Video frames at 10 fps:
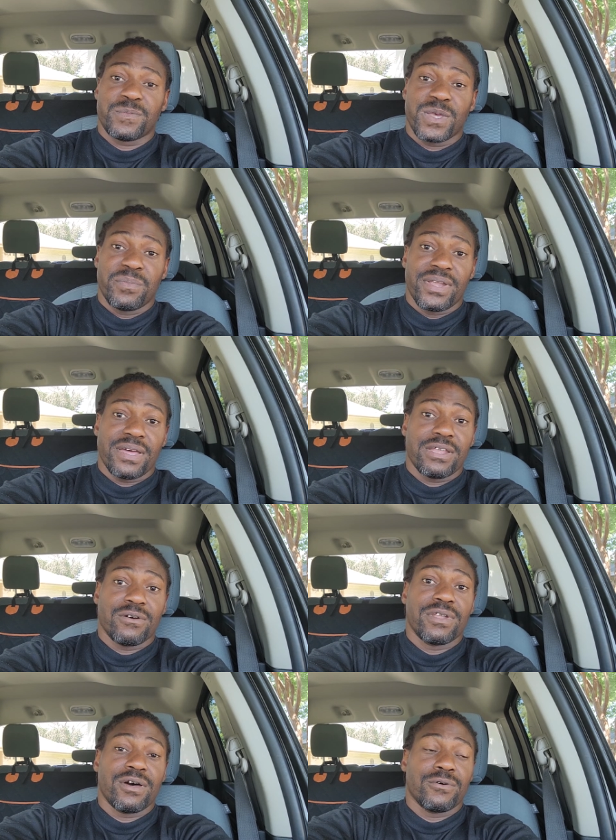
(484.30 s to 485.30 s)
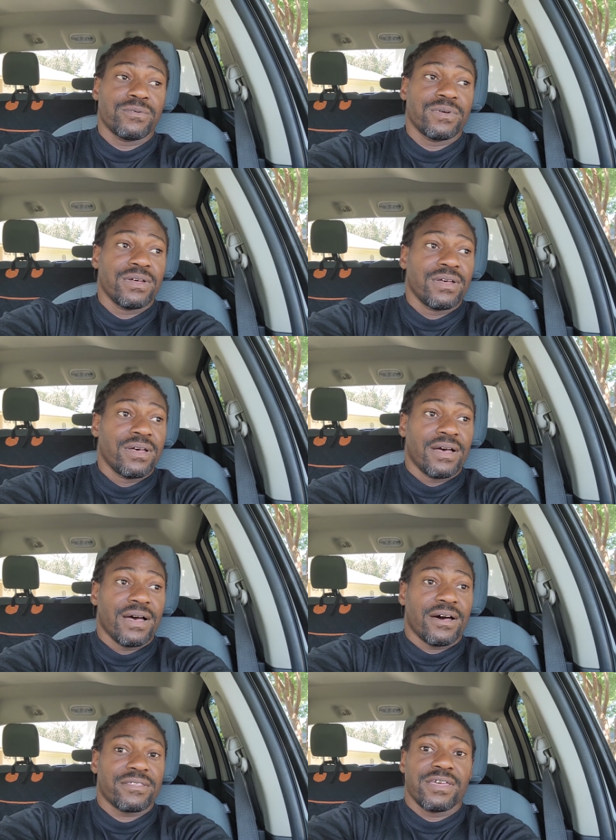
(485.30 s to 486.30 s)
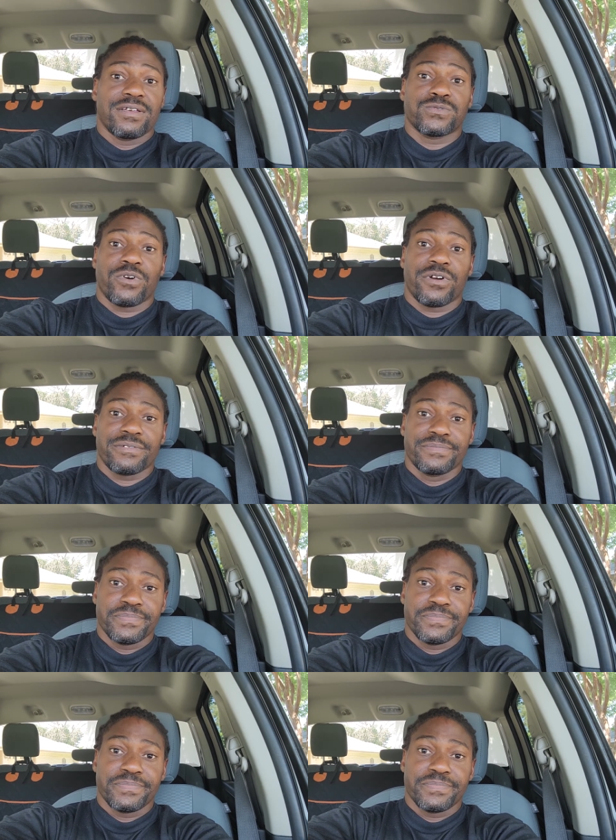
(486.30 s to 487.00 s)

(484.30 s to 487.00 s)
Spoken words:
of people that don't know how things work.